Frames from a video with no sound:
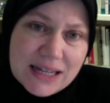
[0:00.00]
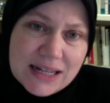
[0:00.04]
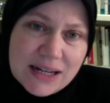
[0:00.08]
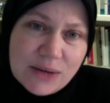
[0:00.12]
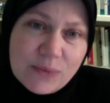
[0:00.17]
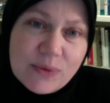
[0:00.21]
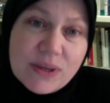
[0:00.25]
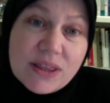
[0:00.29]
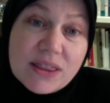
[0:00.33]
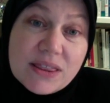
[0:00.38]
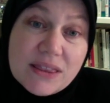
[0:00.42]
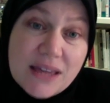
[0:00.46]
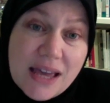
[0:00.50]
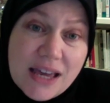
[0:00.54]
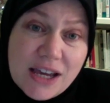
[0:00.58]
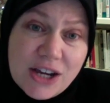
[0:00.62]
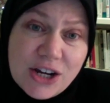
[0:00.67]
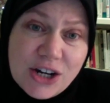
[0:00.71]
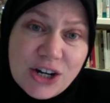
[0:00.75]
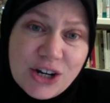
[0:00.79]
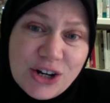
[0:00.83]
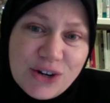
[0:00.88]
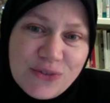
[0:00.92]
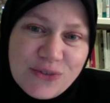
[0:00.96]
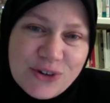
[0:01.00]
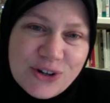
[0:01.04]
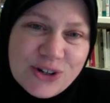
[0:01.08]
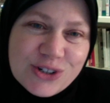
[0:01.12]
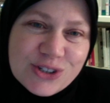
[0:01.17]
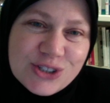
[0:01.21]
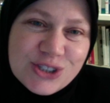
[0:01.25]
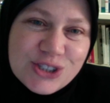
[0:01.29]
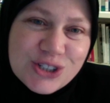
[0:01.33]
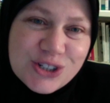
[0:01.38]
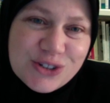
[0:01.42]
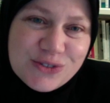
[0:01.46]
And we thank her for her
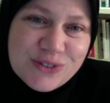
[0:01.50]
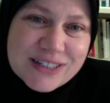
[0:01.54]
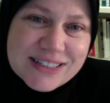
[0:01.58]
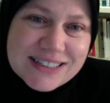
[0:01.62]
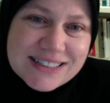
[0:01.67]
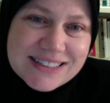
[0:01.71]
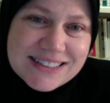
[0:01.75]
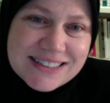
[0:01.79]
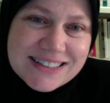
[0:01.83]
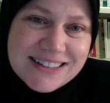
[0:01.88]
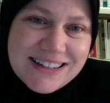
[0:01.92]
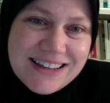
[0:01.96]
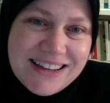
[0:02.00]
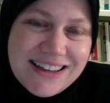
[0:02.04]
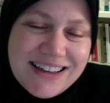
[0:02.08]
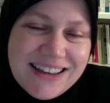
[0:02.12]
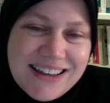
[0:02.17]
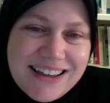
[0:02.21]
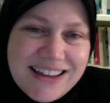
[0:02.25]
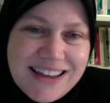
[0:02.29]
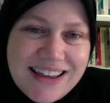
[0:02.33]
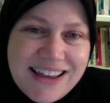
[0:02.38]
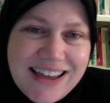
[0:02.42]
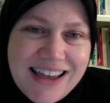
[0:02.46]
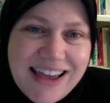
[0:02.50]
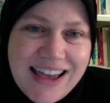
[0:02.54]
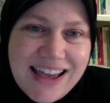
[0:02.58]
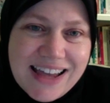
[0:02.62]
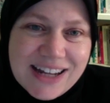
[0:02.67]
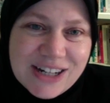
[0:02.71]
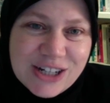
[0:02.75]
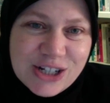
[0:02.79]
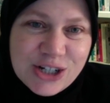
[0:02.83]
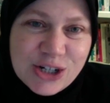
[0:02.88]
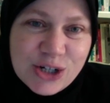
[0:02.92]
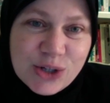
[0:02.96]
service
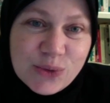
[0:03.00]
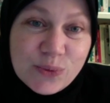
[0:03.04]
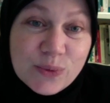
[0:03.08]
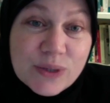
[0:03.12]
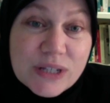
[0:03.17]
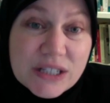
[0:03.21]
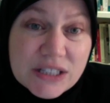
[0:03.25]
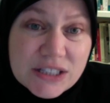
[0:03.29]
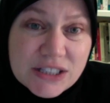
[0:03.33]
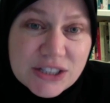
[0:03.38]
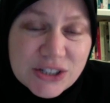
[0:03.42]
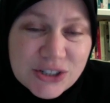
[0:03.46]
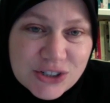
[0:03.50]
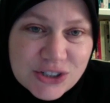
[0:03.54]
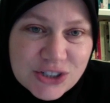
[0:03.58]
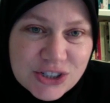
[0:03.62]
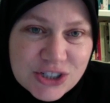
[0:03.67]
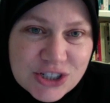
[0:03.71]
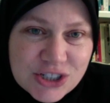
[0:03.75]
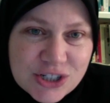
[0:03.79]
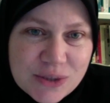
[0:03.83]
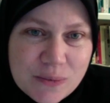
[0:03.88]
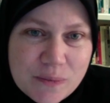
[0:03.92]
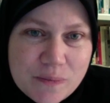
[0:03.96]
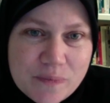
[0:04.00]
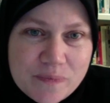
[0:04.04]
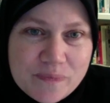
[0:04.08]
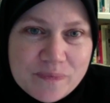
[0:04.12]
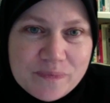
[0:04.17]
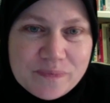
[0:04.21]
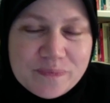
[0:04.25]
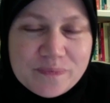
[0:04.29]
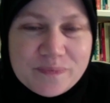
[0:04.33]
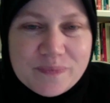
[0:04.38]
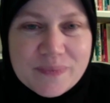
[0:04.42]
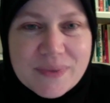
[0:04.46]
and her research,
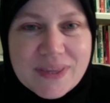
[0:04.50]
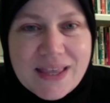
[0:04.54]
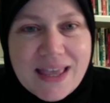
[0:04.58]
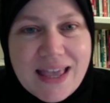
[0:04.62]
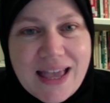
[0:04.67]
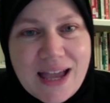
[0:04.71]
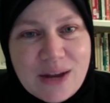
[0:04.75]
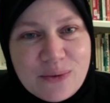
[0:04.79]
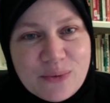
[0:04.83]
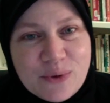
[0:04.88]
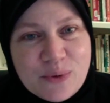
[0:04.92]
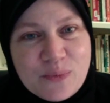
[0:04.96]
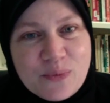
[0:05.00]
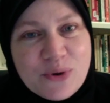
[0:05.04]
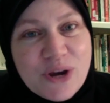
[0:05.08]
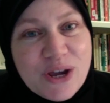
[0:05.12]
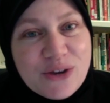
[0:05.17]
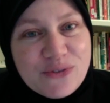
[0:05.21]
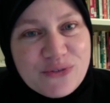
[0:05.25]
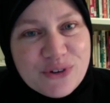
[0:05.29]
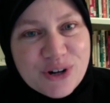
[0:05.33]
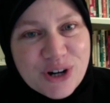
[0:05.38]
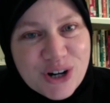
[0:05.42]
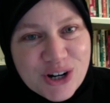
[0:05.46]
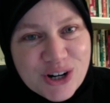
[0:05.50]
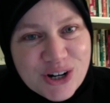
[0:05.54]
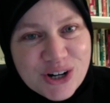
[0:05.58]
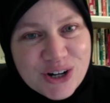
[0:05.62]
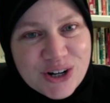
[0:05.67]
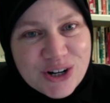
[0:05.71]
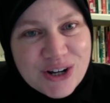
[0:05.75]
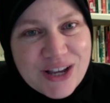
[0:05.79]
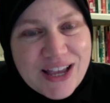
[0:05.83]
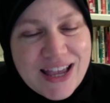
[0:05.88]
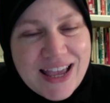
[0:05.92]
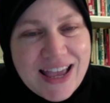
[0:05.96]
and we pray for
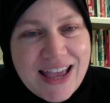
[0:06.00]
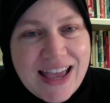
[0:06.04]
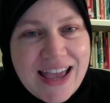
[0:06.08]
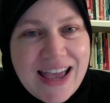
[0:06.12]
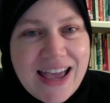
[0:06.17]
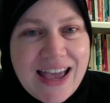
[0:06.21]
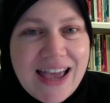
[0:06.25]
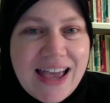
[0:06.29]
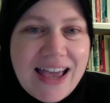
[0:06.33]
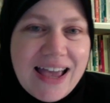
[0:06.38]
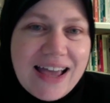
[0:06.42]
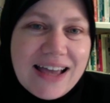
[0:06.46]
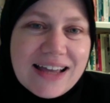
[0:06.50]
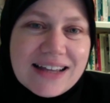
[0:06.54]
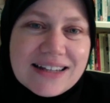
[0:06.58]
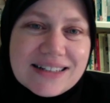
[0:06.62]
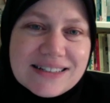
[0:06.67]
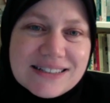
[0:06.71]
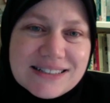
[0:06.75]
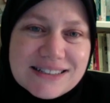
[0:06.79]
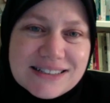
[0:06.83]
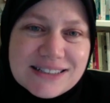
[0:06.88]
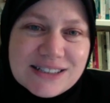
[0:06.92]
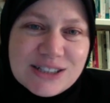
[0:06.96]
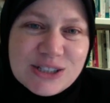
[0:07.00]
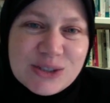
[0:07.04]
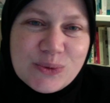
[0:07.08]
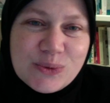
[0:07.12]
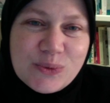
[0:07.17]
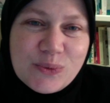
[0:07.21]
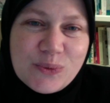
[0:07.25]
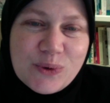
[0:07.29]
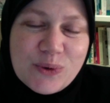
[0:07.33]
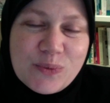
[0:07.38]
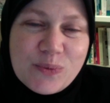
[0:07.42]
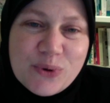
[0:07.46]
her. And
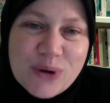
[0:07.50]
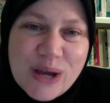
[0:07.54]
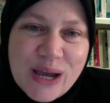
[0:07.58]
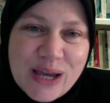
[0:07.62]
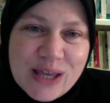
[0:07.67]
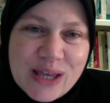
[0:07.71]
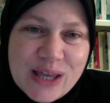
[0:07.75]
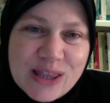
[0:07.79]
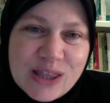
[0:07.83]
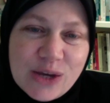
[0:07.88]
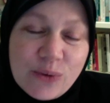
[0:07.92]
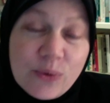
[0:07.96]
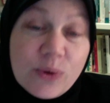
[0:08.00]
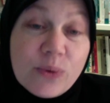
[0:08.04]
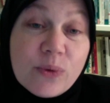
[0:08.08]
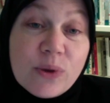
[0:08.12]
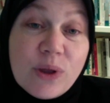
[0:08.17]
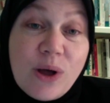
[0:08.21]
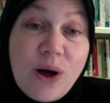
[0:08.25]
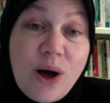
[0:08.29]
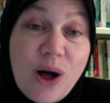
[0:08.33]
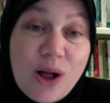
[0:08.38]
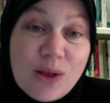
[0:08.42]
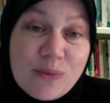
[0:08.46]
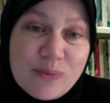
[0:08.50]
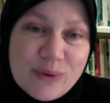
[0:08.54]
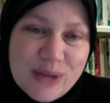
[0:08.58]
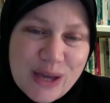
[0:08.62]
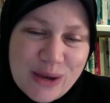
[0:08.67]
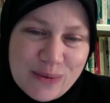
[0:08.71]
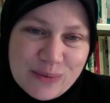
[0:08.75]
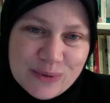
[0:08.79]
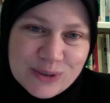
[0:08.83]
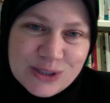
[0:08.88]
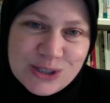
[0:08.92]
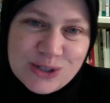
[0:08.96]
we pray that we will all be
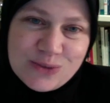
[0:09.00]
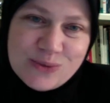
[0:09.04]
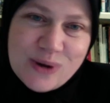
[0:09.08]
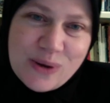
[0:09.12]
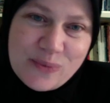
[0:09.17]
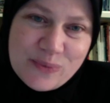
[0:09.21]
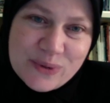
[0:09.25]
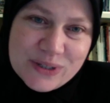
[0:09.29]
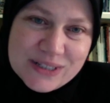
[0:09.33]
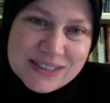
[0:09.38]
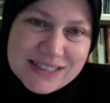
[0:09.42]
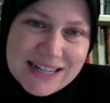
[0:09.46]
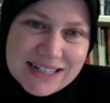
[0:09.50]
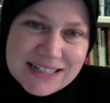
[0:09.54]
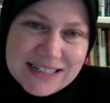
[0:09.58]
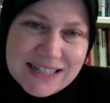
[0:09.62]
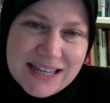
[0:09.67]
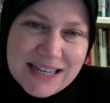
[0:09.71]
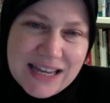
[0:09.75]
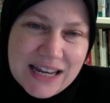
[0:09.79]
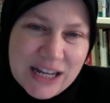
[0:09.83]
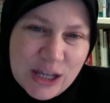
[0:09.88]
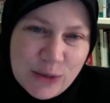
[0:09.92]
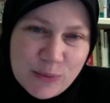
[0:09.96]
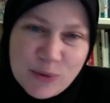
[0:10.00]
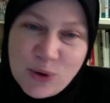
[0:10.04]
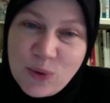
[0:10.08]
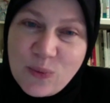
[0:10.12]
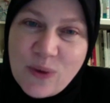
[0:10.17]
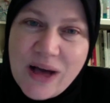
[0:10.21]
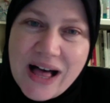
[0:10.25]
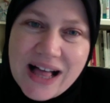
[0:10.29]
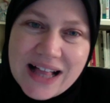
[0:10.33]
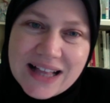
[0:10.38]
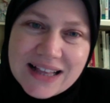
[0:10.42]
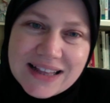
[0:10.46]
able to represent Karima
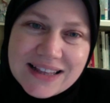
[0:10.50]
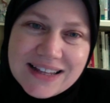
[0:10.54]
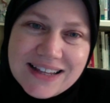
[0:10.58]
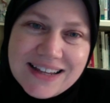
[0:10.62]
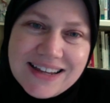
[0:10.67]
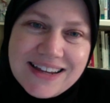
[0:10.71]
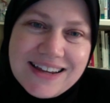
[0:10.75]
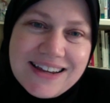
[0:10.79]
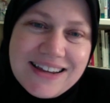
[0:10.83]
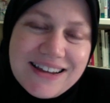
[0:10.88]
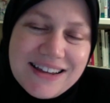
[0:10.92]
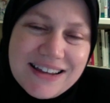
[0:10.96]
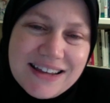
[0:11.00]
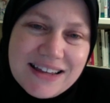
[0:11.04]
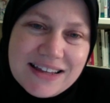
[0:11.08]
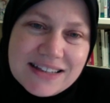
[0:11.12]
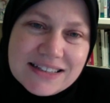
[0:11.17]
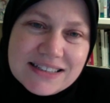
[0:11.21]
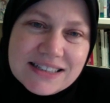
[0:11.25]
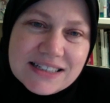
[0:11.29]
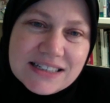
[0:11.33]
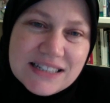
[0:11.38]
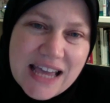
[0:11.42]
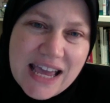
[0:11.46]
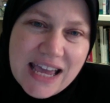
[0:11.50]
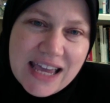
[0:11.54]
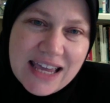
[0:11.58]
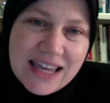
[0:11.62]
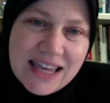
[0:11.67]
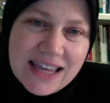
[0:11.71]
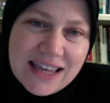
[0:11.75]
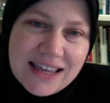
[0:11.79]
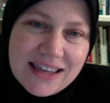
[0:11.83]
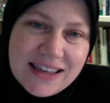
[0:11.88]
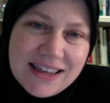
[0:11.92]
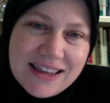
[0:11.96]
well
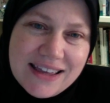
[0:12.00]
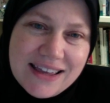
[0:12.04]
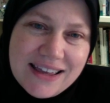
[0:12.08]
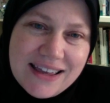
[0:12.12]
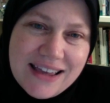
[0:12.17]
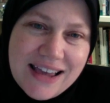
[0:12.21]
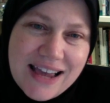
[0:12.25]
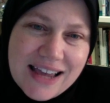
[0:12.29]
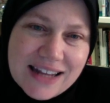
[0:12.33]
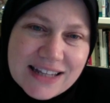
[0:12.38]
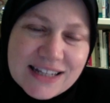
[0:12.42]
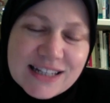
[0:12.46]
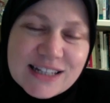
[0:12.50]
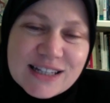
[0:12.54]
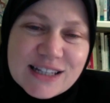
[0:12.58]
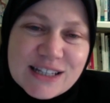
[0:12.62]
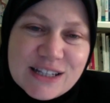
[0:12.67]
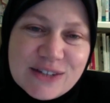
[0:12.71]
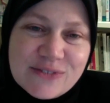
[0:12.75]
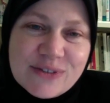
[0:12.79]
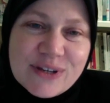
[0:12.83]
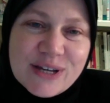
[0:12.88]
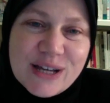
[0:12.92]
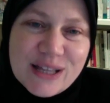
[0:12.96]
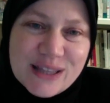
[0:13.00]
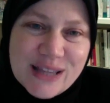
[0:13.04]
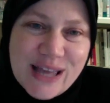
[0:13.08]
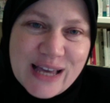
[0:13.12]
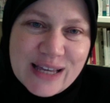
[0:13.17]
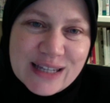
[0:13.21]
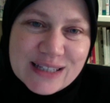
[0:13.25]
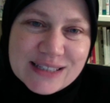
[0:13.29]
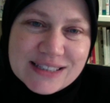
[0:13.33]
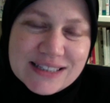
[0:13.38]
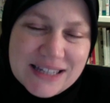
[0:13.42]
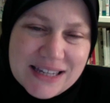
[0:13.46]
today and in leaving a
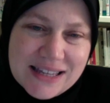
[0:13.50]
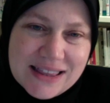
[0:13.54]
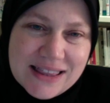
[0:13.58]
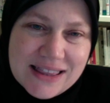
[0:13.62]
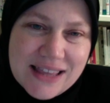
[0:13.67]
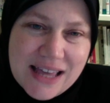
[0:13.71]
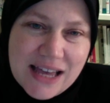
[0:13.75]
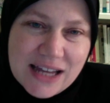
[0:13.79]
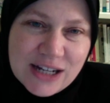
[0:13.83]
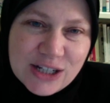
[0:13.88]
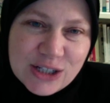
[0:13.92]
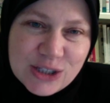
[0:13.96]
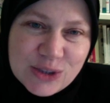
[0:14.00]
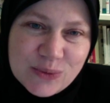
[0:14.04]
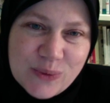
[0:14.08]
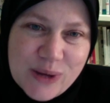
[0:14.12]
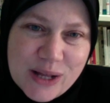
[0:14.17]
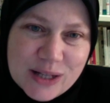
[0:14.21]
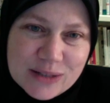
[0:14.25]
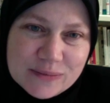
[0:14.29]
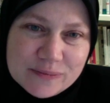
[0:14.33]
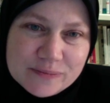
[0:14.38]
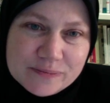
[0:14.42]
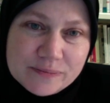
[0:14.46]
legacy in that as well.